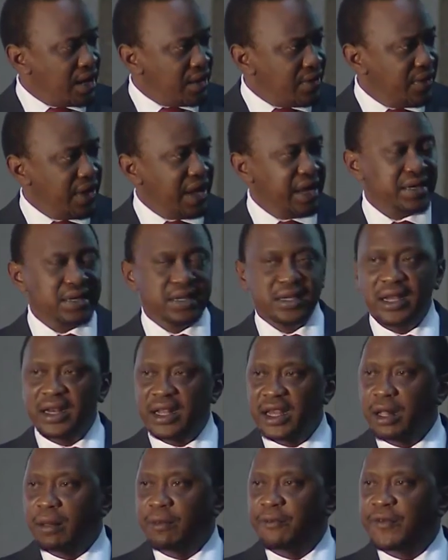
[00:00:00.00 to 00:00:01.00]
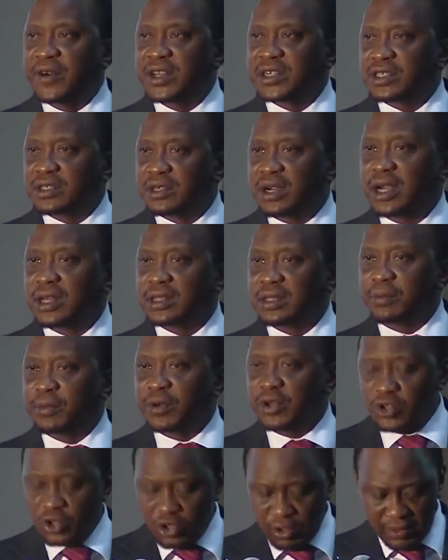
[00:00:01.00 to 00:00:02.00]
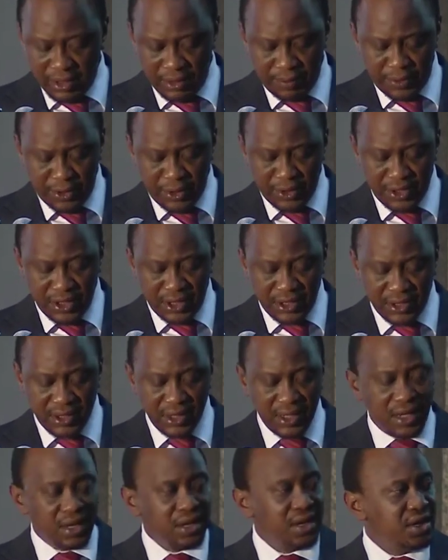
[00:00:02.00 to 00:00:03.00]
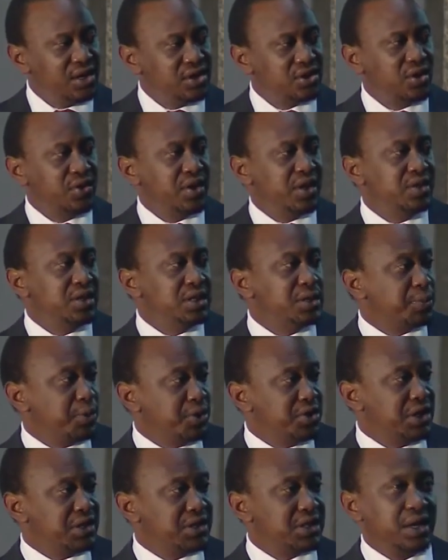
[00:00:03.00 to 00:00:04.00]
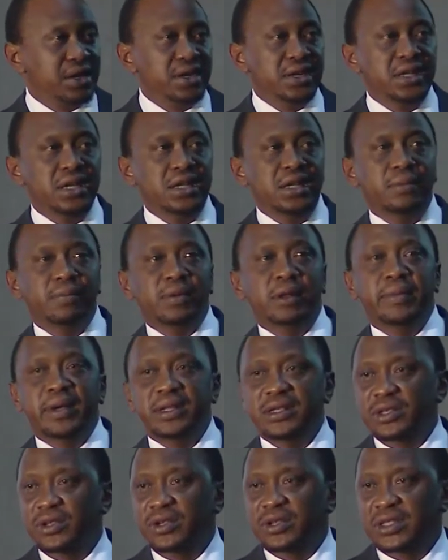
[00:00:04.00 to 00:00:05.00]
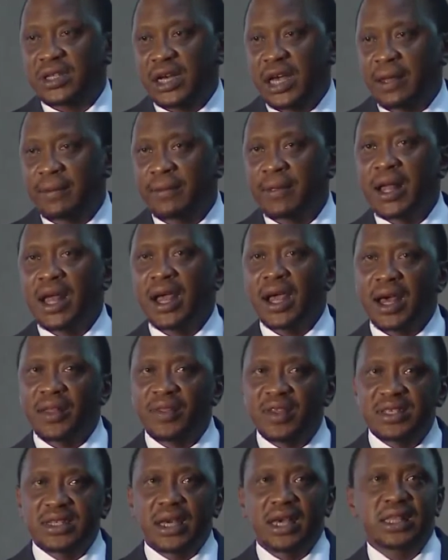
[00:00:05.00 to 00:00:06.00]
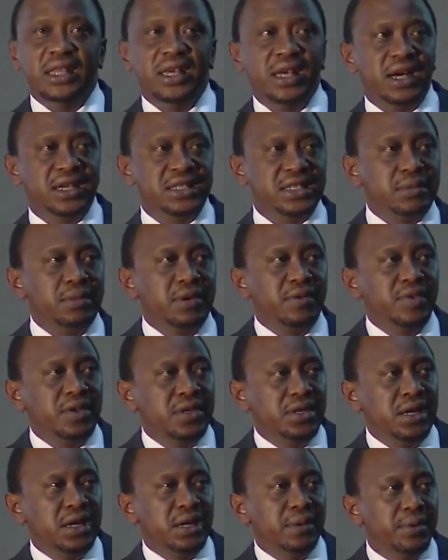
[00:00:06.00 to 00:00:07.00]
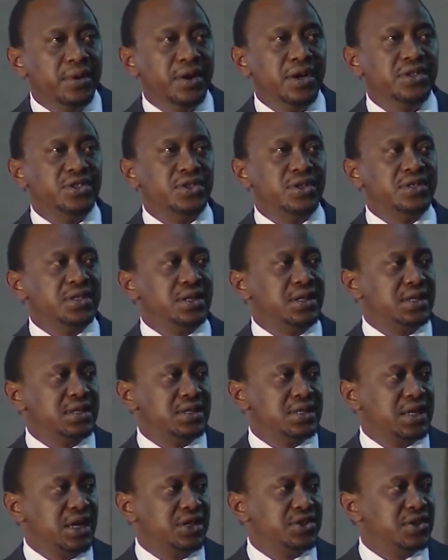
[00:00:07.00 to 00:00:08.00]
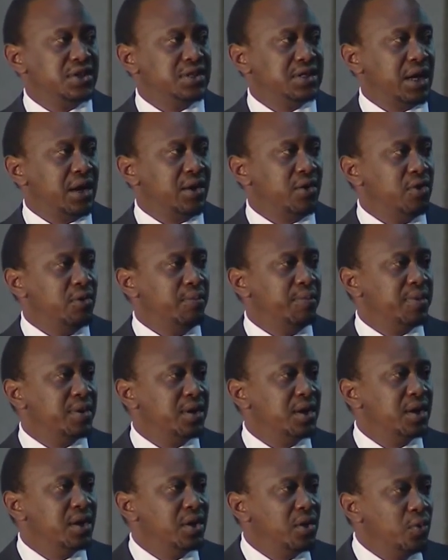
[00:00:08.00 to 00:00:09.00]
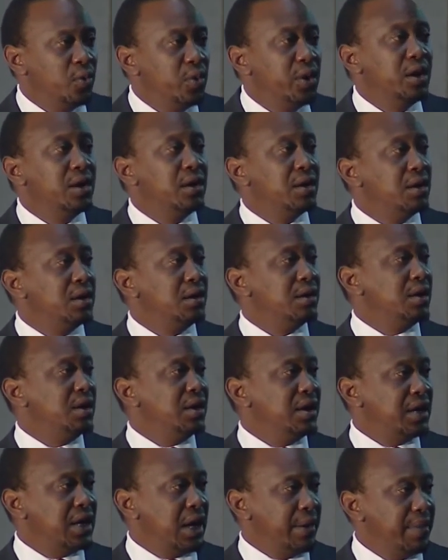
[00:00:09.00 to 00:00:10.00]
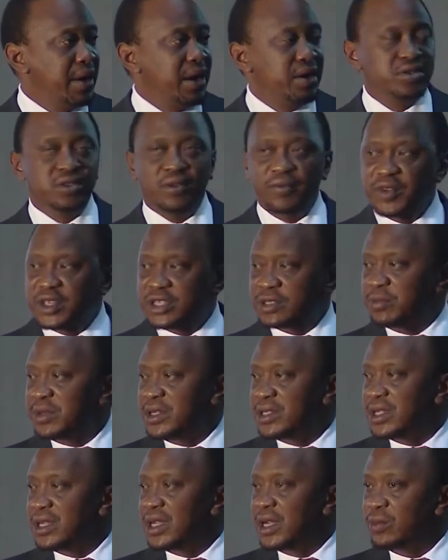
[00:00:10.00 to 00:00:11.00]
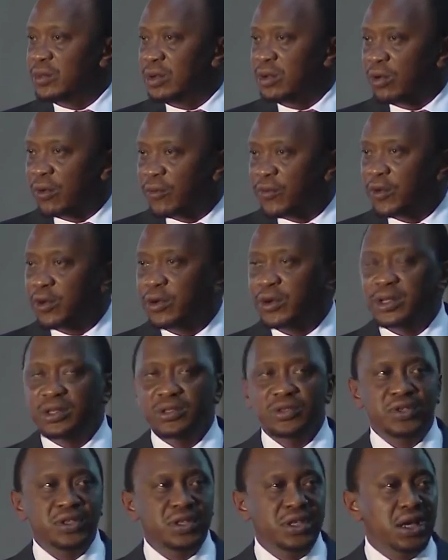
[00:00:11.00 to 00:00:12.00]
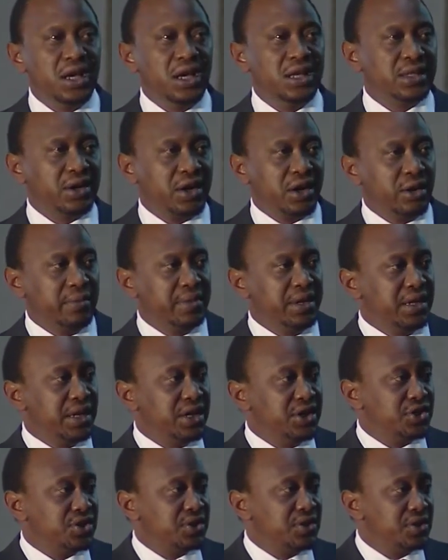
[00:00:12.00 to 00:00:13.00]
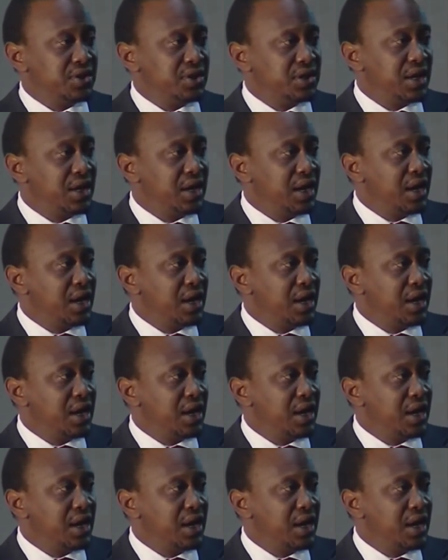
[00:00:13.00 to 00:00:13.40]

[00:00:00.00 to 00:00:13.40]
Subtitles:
that can help fast-track the procurement process so that these projects are indeed implemented on time. And these, I think, are some of the deliberations and discussions I hope will come out of this meeting, and we look forward to seeing the recommendations